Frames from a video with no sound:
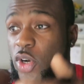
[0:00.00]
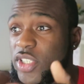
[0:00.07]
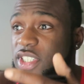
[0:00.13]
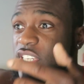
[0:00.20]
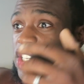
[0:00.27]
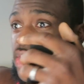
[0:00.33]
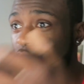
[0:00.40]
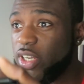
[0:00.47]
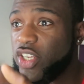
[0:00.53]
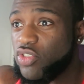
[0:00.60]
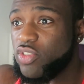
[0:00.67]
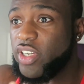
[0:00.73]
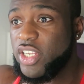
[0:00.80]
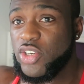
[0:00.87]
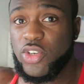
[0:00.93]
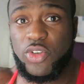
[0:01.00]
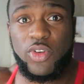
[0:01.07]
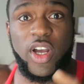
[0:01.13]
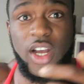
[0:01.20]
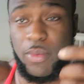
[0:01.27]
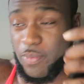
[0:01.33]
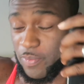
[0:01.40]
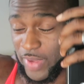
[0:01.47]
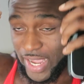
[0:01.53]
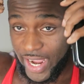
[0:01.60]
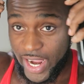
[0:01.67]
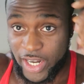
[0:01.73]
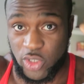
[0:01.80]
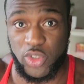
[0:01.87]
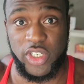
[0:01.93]
What did you literally do? I'm
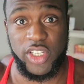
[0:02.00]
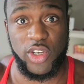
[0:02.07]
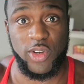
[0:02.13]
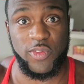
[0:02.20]
actually